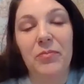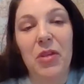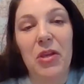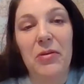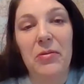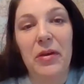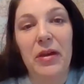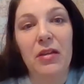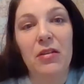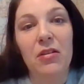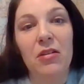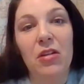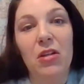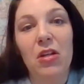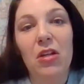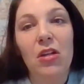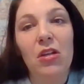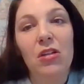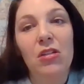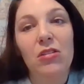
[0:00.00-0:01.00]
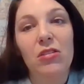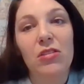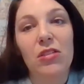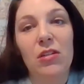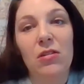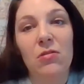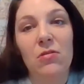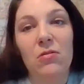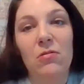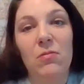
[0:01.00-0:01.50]
Okay,
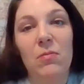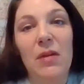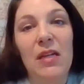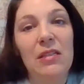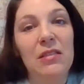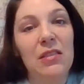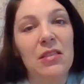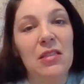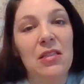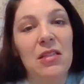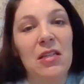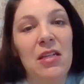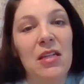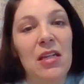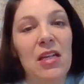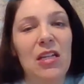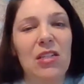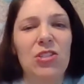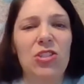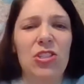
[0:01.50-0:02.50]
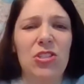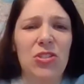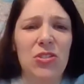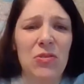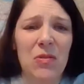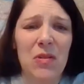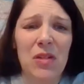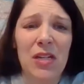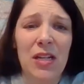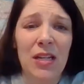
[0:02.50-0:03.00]
so basically it's just a
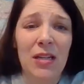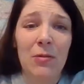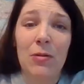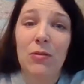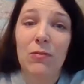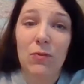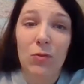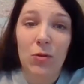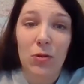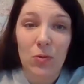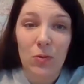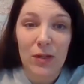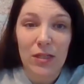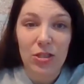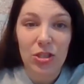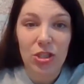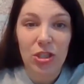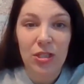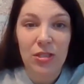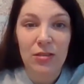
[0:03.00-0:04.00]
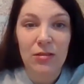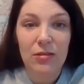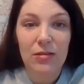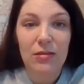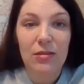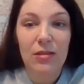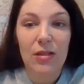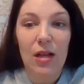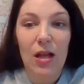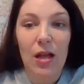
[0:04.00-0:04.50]
reading with 4
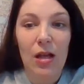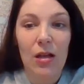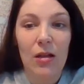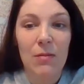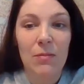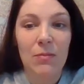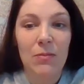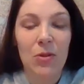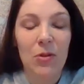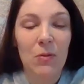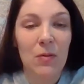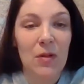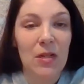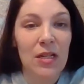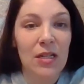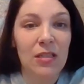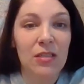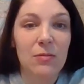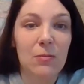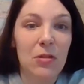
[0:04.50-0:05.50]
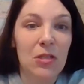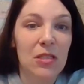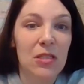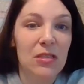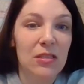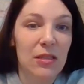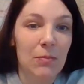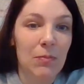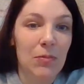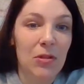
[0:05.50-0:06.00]
questions. The reading's pretty
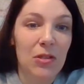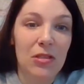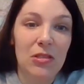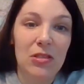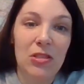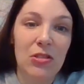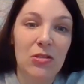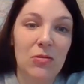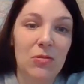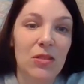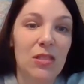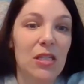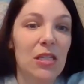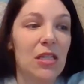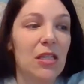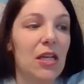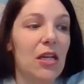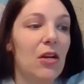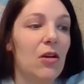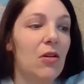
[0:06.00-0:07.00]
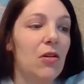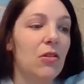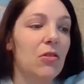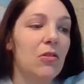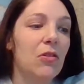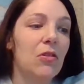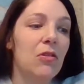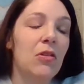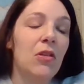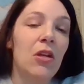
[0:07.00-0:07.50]
simple. It's a new ZLA
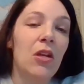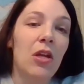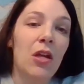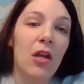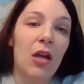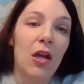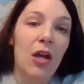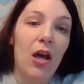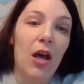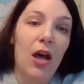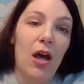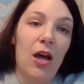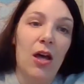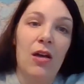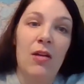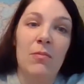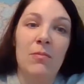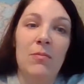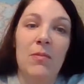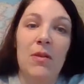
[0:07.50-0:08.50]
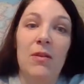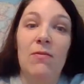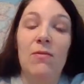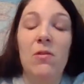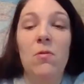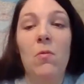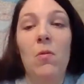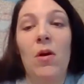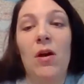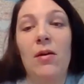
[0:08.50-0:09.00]
article. If
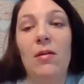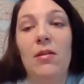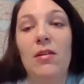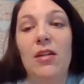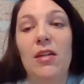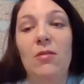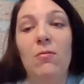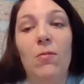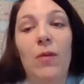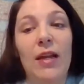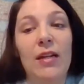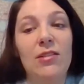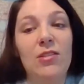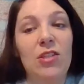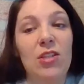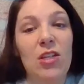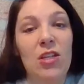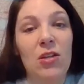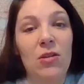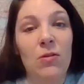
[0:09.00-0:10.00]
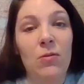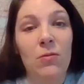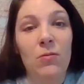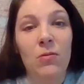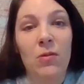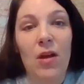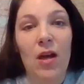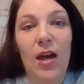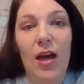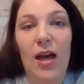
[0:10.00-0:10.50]
you want it read to
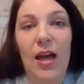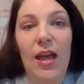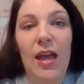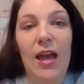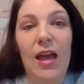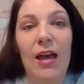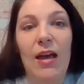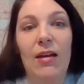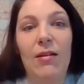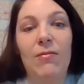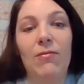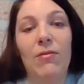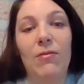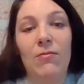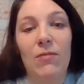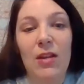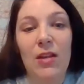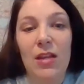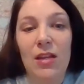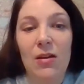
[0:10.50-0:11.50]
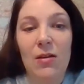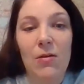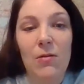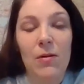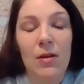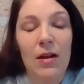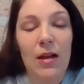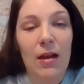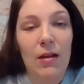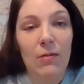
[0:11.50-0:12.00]
you, I have the video
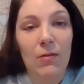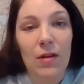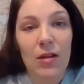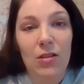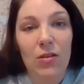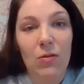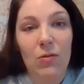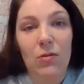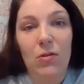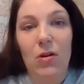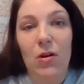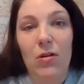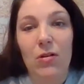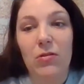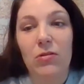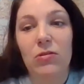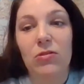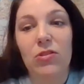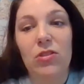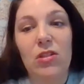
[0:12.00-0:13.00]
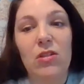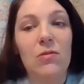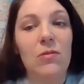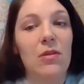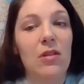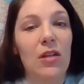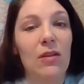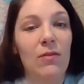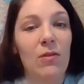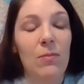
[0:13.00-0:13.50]
and I read the whole article to you
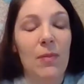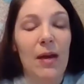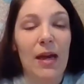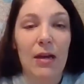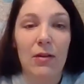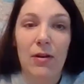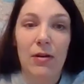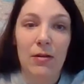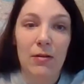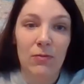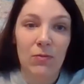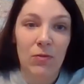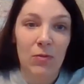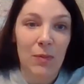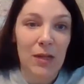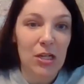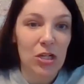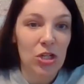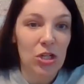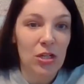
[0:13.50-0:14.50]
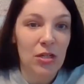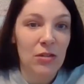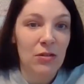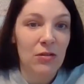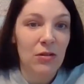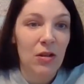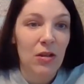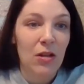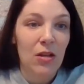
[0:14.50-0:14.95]
and give you background information.